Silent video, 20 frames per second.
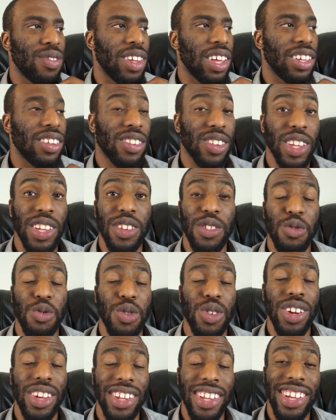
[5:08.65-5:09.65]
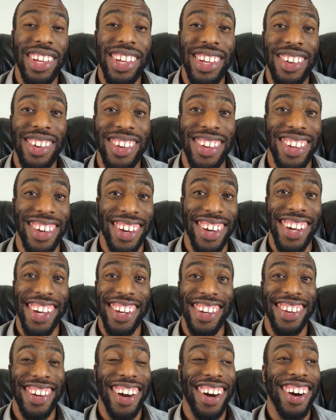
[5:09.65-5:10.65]
it's really
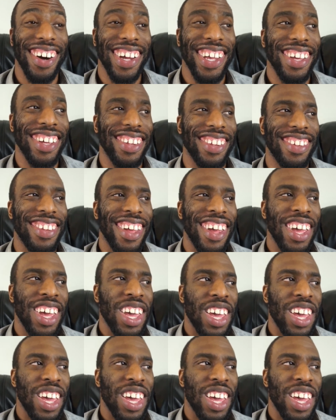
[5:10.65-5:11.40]
good, y'all, because